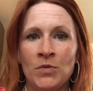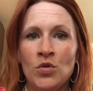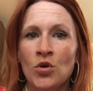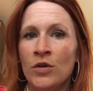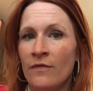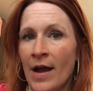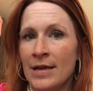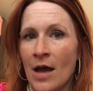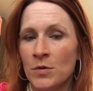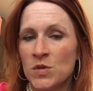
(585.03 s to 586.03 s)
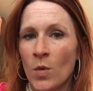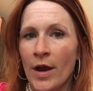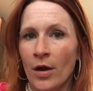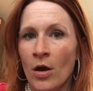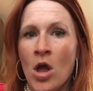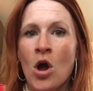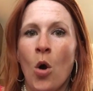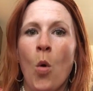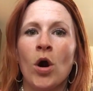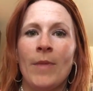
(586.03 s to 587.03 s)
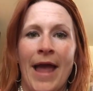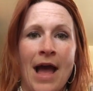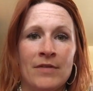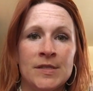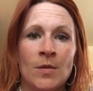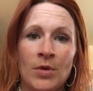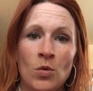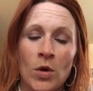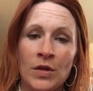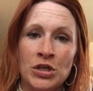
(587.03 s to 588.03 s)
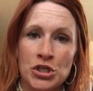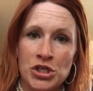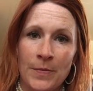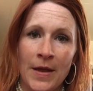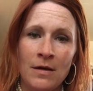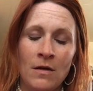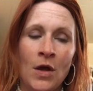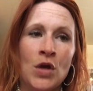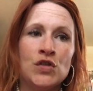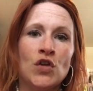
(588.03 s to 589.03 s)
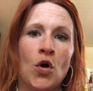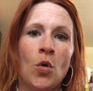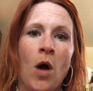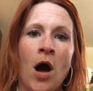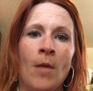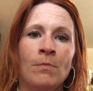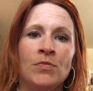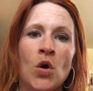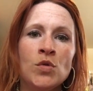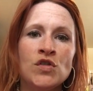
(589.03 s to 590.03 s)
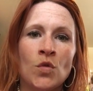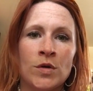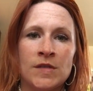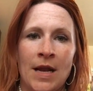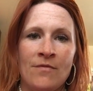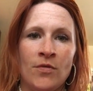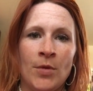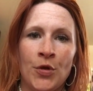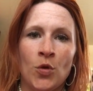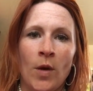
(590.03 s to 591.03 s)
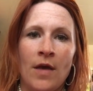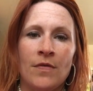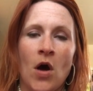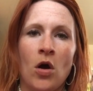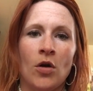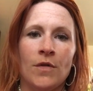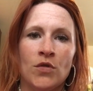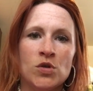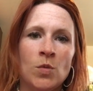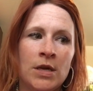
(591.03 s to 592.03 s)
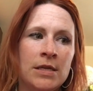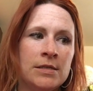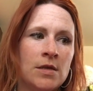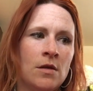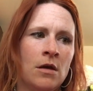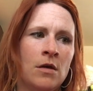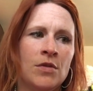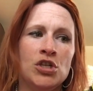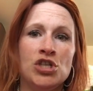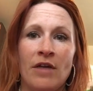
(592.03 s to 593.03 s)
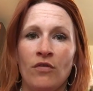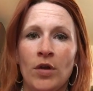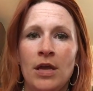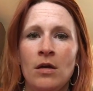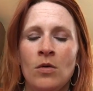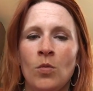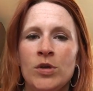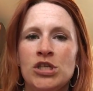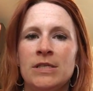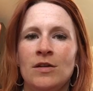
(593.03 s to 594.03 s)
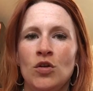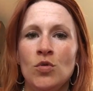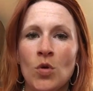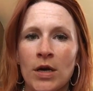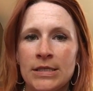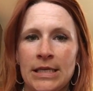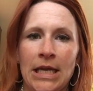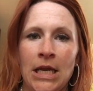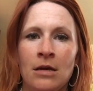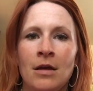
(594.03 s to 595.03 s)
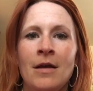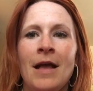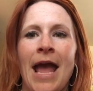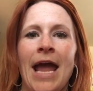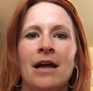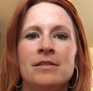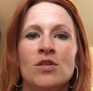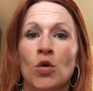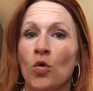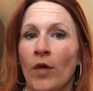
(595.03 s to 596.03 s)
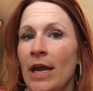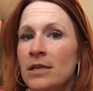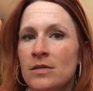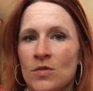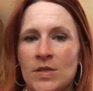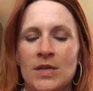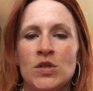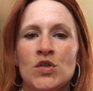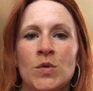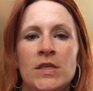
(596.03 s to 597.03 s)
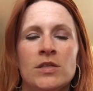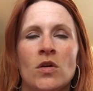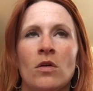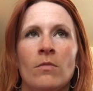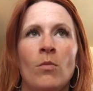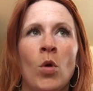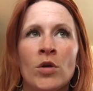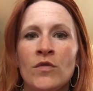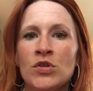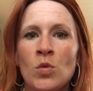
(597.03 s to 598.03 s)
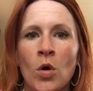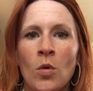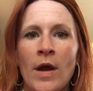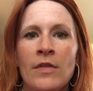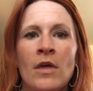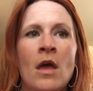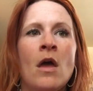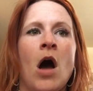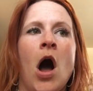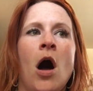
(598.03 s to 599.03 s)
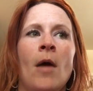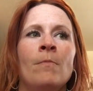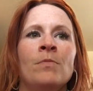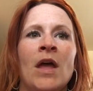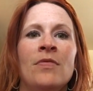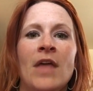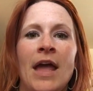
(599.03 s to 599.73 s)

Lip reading: you couldn't find elsewhere, or by having somebody willing to ship it. So those stores that I'm familiar with are, the first one is the Jeffrey, which is in New York City, and they're great. Their sales associates are wonderful to work with, and